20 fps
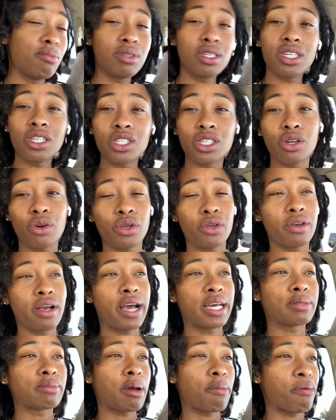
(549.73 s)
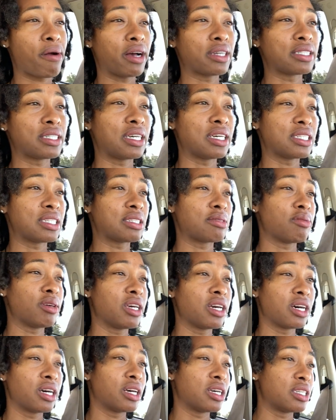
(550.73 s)
I'm just showing you guys my process
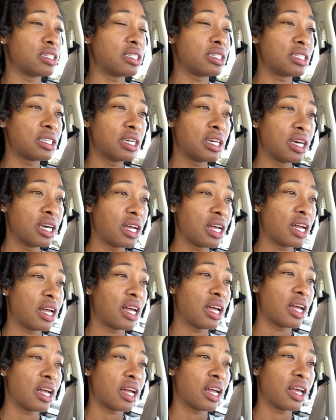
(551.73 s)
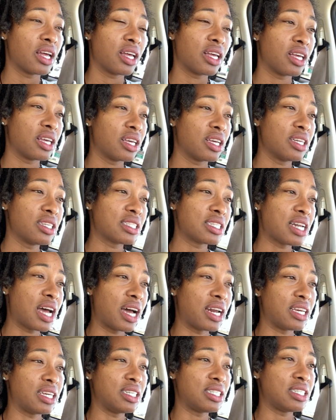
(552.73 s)
because it's
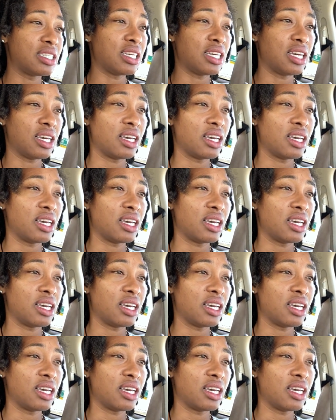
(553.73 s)
not easy.